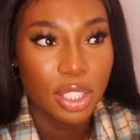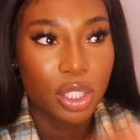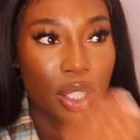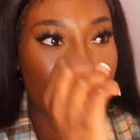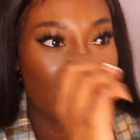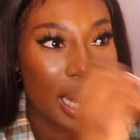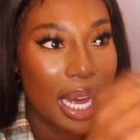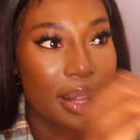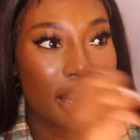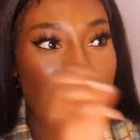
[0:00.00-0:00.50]

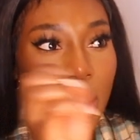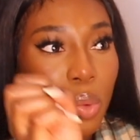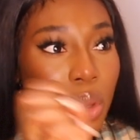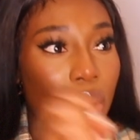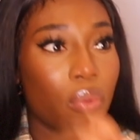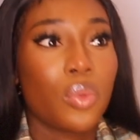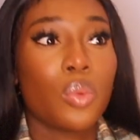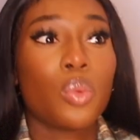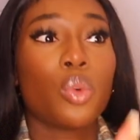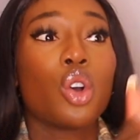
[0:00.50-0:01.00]
So now that
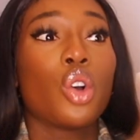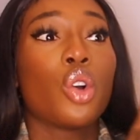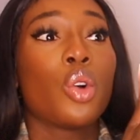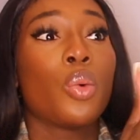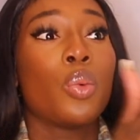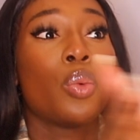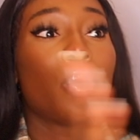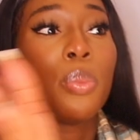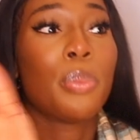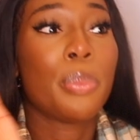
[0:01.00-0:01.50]
we've
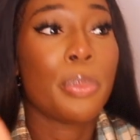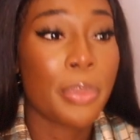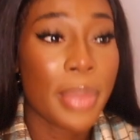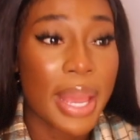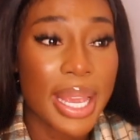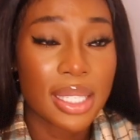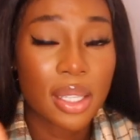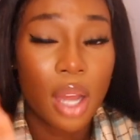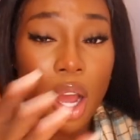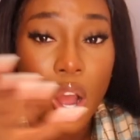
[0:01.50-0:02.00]

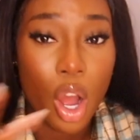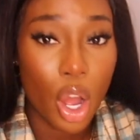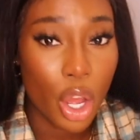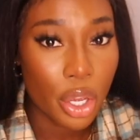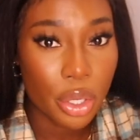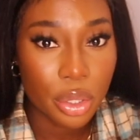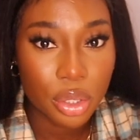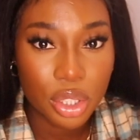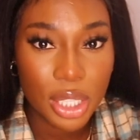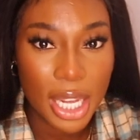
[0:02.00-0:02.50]
made our
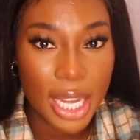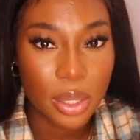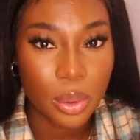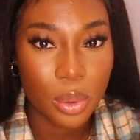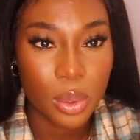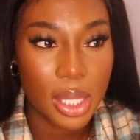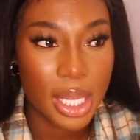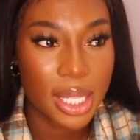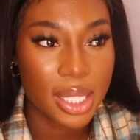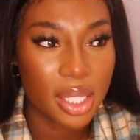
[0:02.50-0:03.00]
own
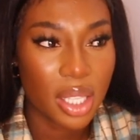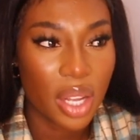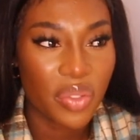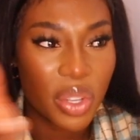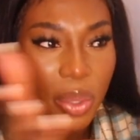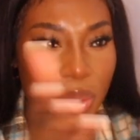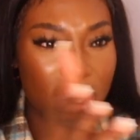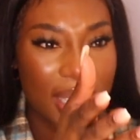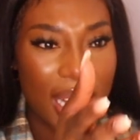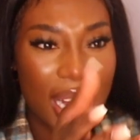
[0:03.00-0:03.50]
channels and
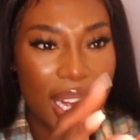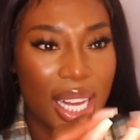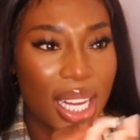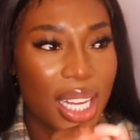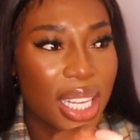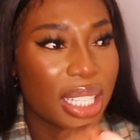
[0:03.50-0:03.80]
stuff, it was like,